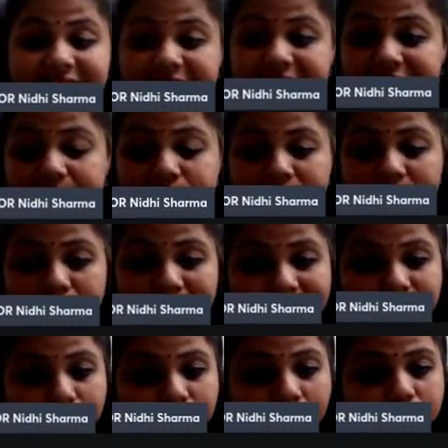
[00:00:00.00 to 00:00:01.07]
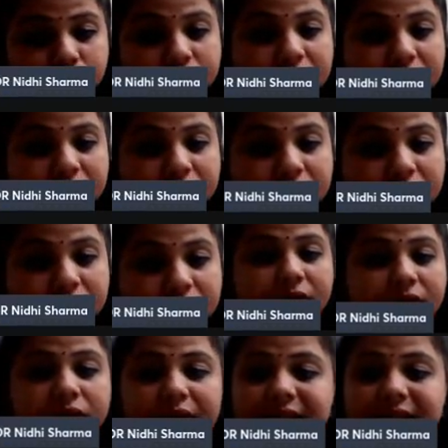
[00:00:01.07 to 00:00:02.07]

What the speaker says: any mythological character?